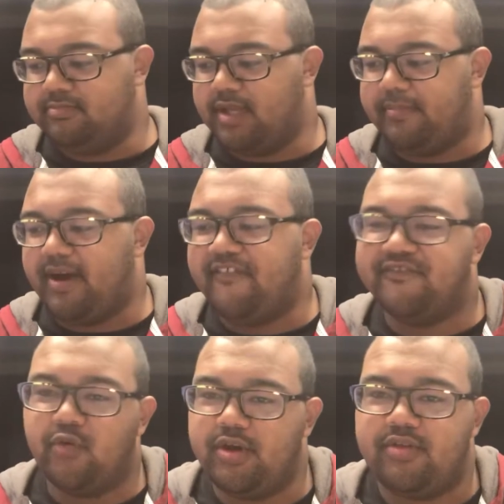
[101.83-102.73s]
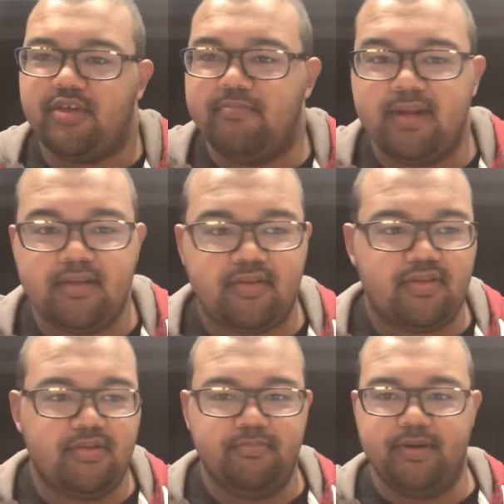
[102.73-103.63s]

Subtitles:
about 40 some minutes.